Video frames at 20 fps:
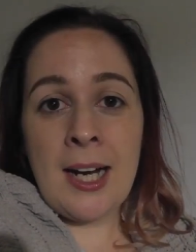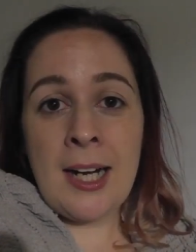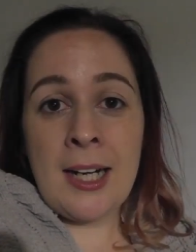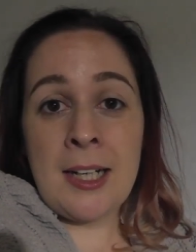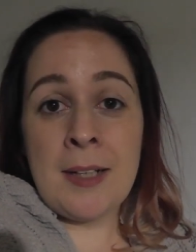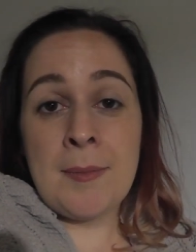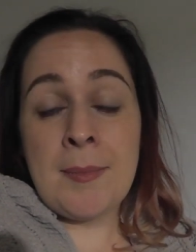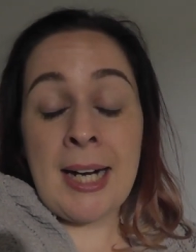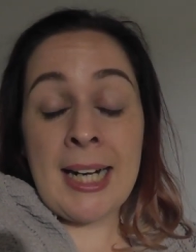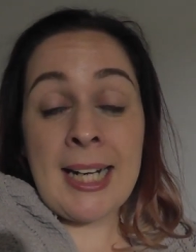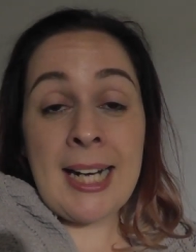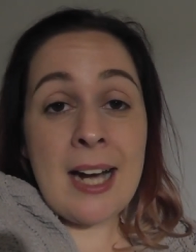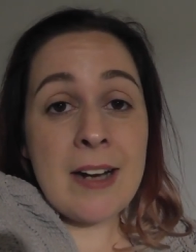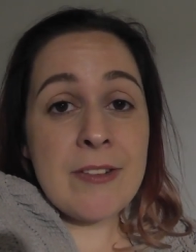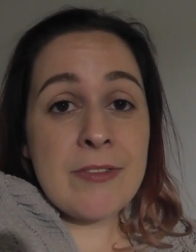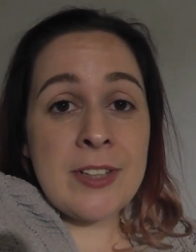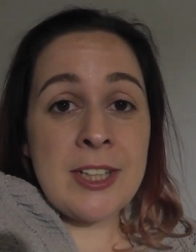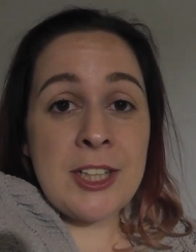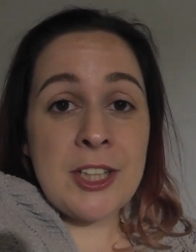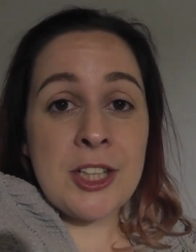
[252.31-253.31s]
I
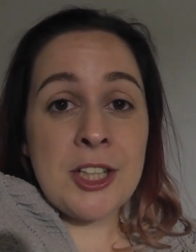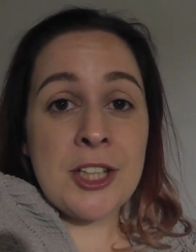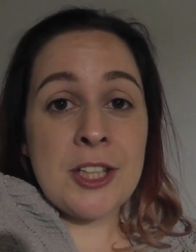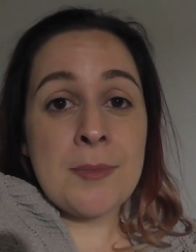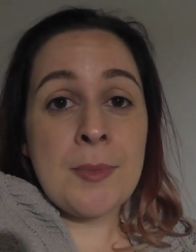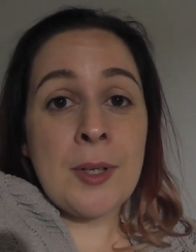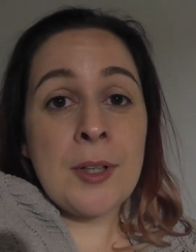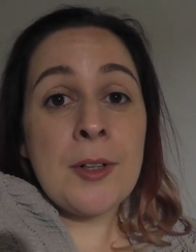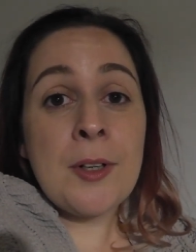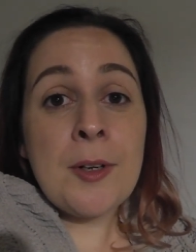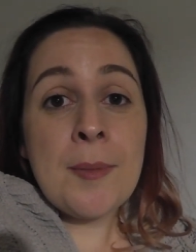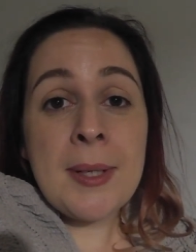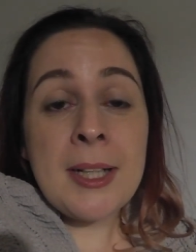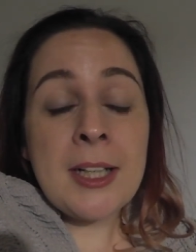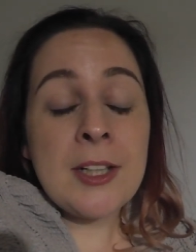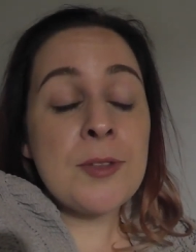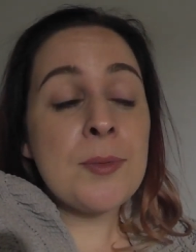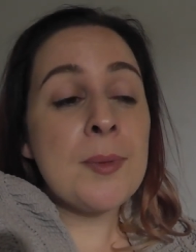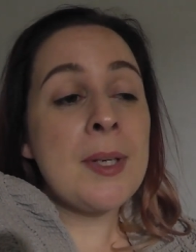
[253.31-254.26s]
can't finish it tomorrow because